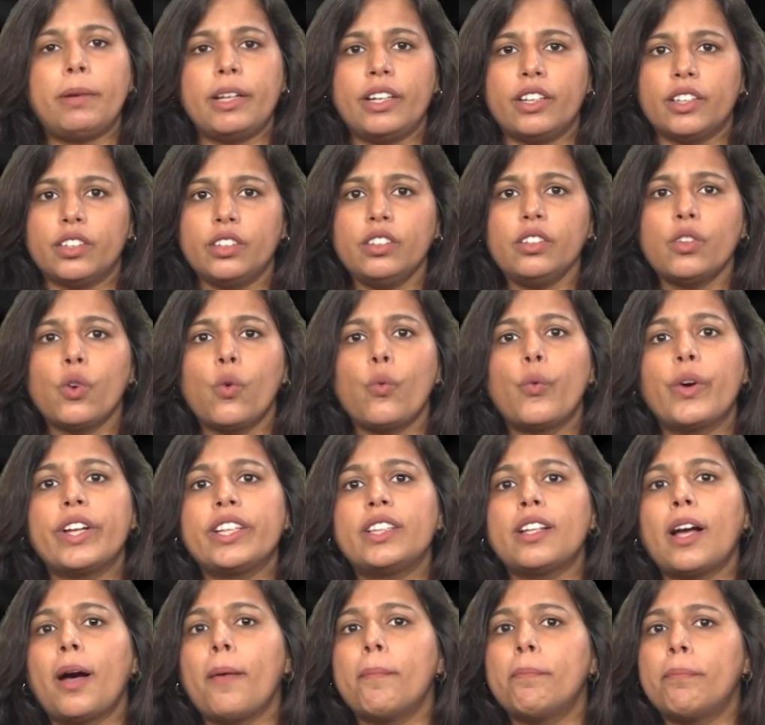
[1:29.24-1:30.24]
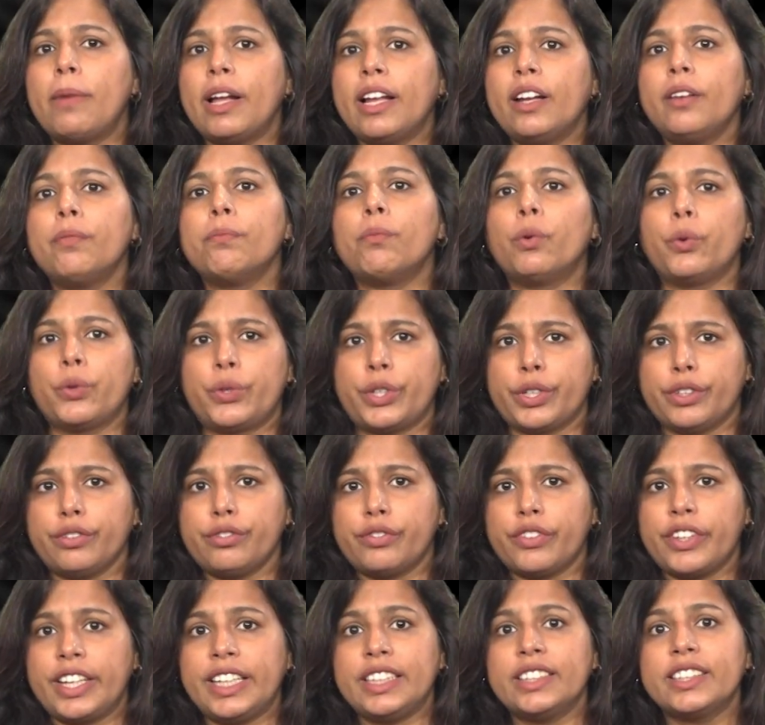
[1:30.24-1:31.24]
pillar with bell
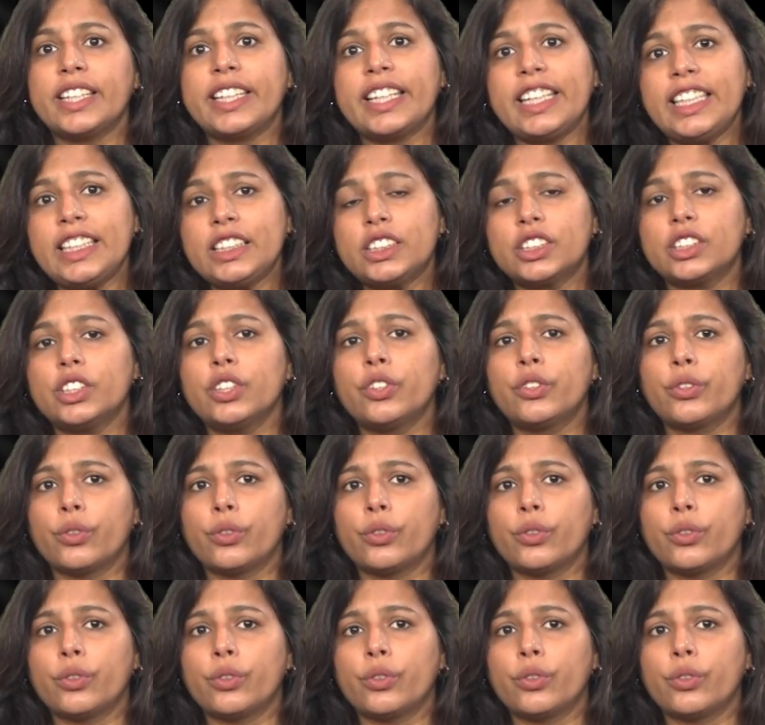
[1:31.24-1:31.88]
motif in the eastern